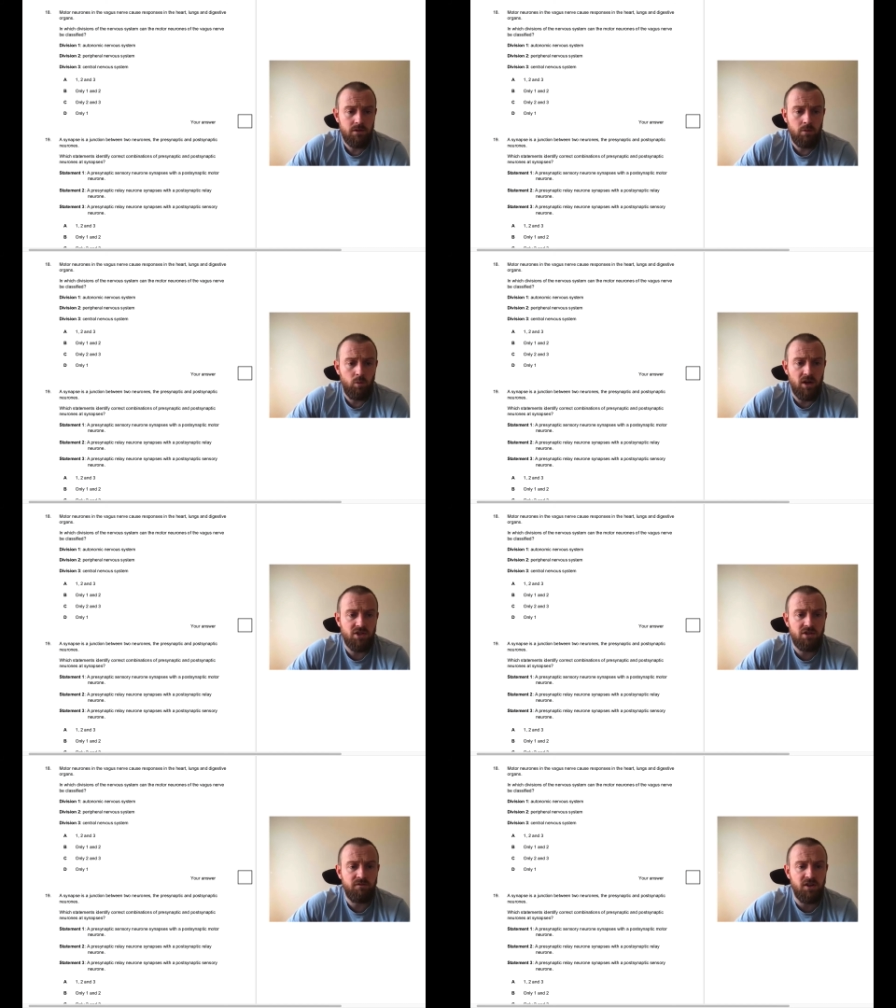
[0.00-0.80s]
In
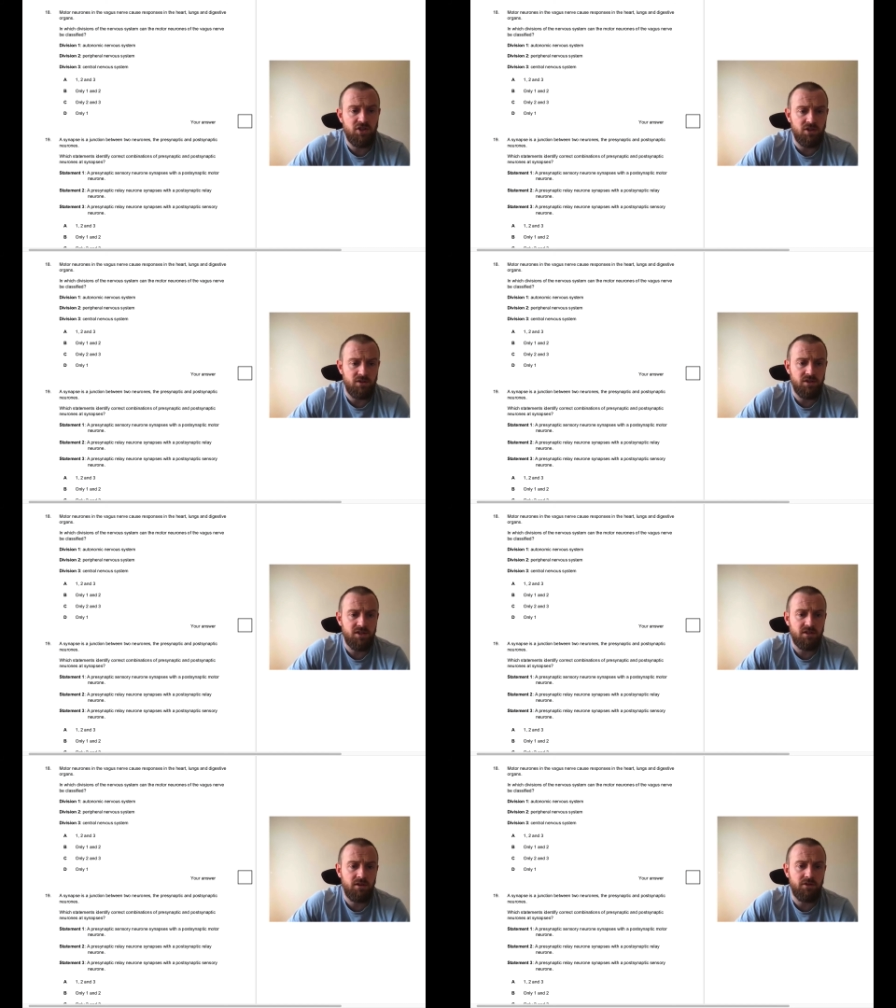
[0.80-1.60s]
which
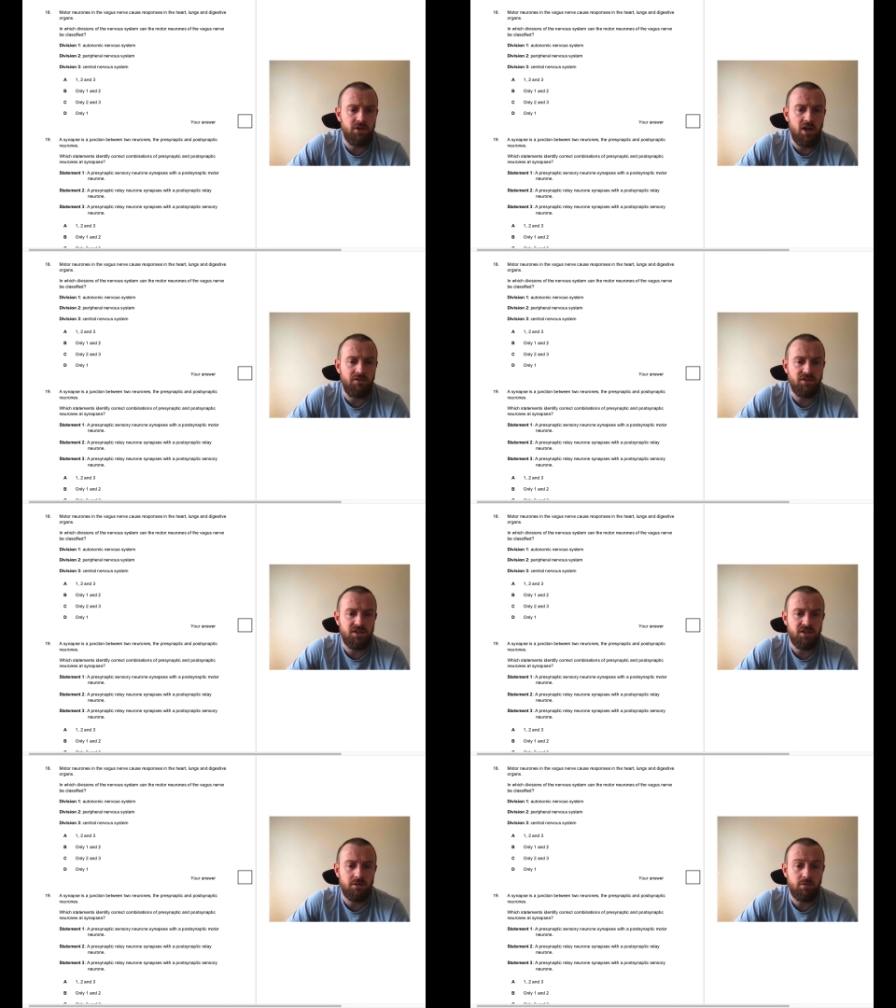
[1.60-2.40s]
divisions of the nervous
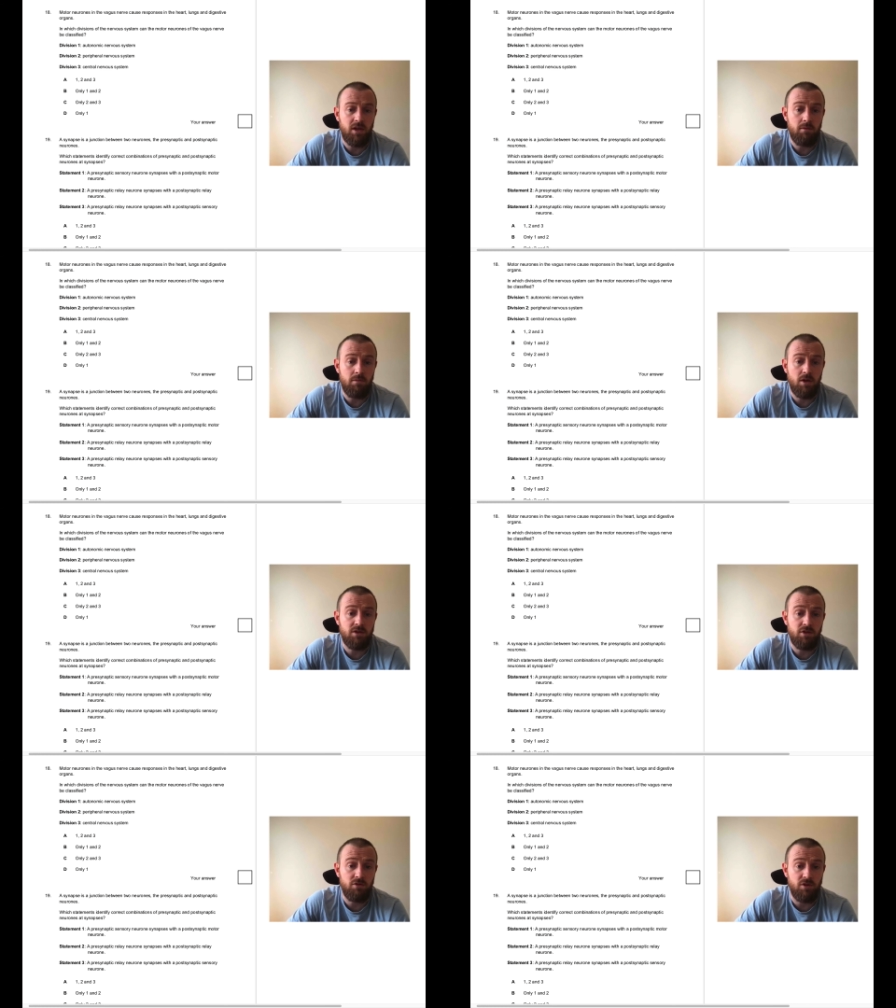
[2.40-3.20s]
system can
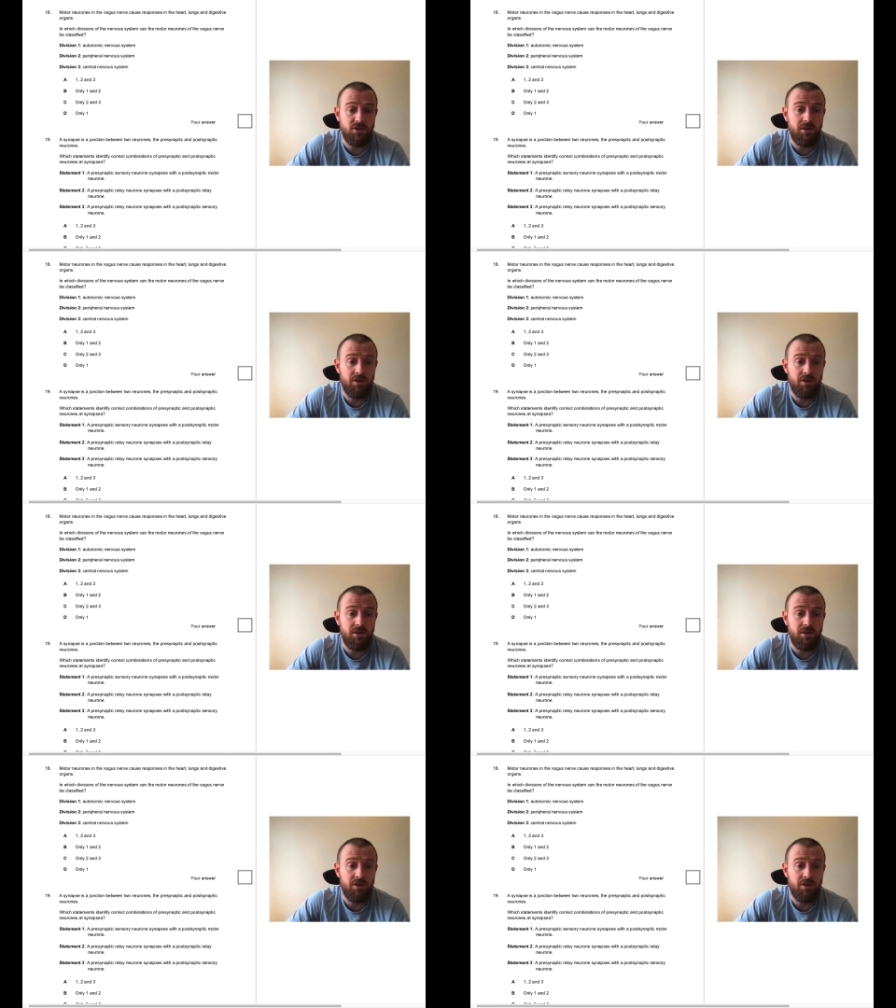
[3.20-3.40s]
motor neurons